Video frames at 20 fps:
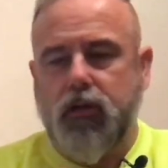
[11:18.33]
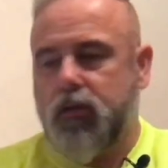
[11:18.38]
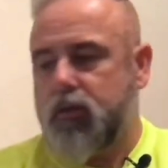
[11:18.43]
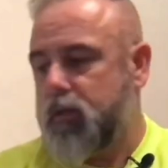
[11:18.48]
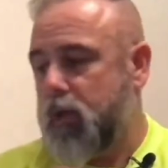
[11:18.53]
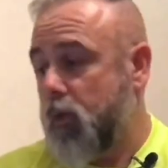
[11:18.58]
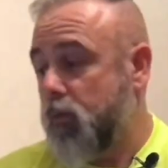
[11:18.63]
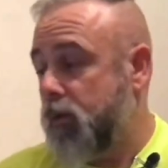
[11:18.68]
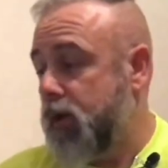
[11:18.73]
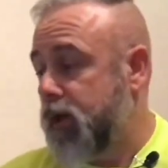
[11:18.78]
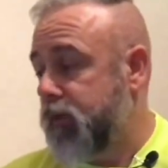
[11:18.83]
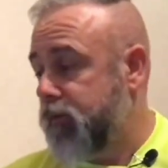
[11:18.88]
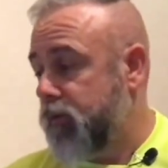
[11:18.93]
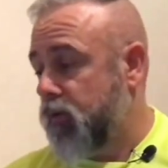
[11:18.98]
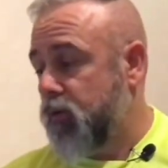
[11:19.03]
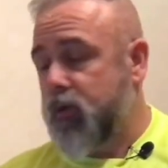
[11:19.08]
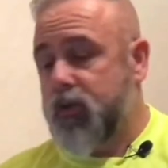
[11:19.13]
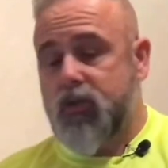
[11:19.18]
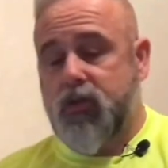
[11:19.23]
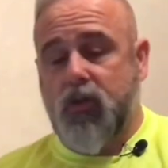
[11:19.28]
don't leave it
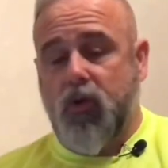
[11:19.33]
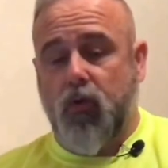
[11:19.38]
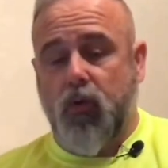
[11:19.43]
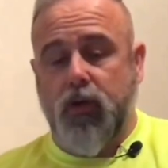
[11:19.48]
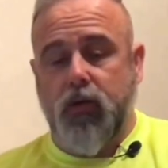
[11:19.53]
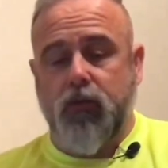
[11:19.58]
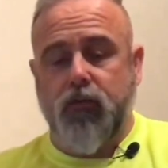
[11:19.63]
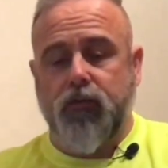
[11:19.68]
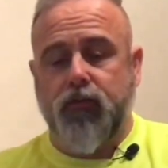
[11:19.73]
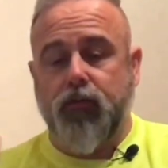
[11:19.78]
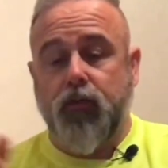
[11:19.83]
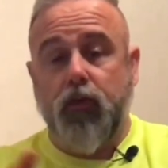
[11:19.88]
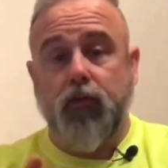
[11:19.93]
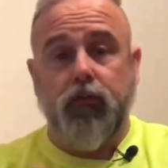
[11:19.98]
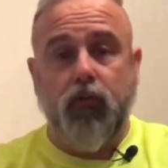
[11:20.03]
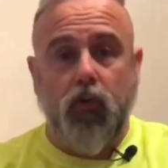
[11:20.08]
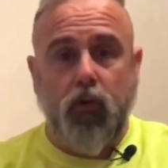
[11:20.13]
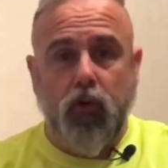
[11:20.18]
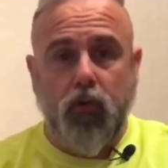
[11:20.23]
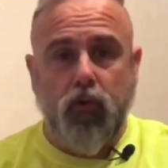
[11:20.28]
on the side full of
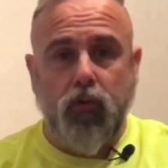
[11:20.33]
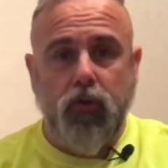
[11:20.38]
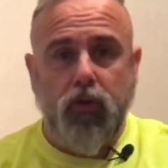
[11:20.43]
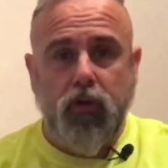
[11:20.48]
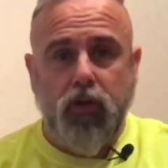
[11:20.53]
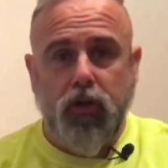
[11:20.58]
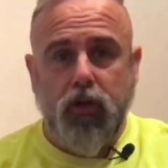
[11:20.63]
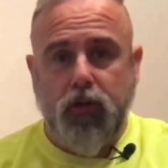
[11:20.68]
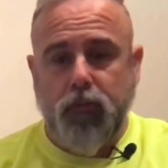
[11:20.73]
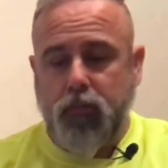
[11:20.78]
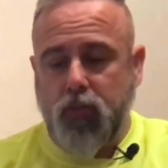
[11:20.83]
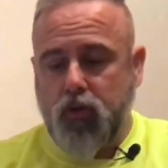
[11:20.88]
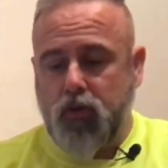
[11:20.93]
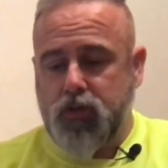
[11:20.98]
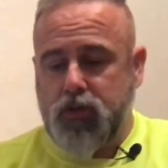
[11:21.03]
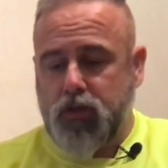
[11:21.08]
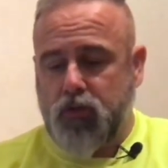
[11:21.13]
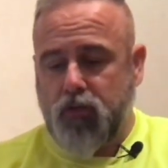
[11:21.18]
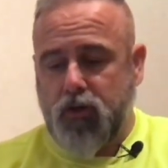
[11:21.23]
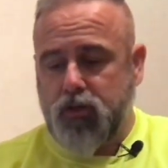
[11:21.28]
oil, because
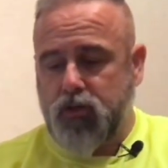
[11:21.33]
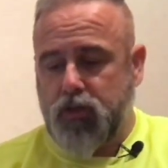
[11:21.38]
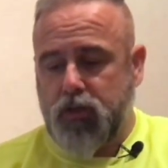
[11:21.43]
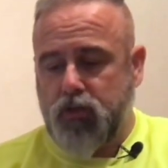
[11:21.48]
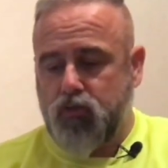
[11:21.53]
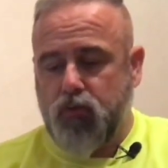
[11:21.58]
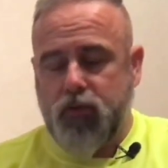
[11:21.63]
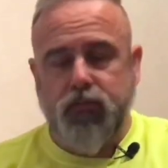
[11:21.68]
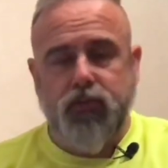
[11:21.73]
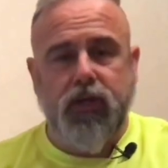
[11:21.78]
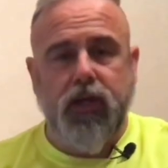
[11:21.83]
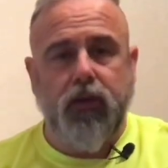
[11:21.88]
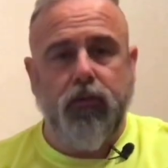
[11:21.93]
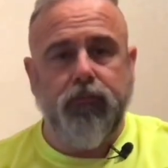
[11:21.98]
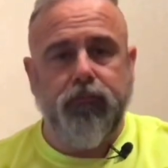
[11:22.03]
it gradually drips out,